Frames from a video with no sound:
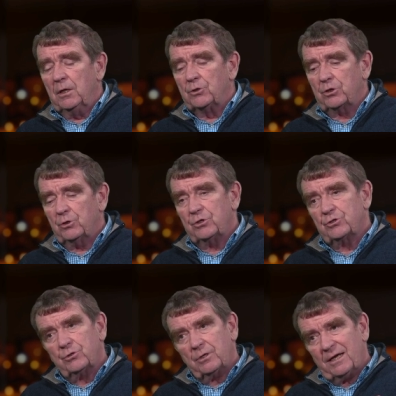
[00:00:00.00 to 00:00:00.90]
So
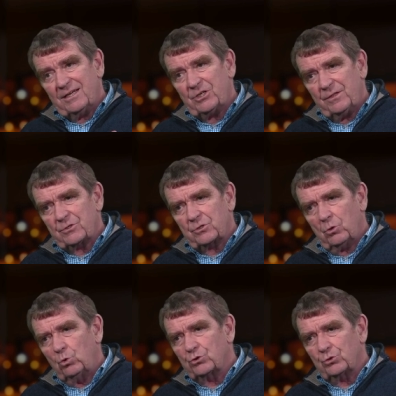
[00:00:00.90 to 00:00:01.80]
there's, initially there's
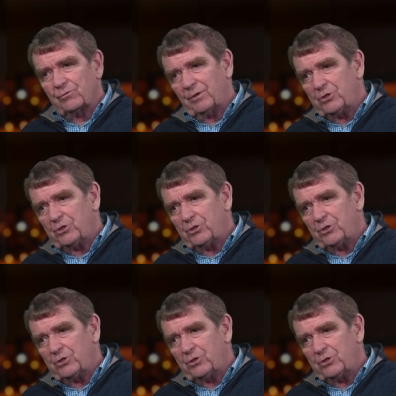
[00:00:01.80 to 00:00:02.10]
all sorts of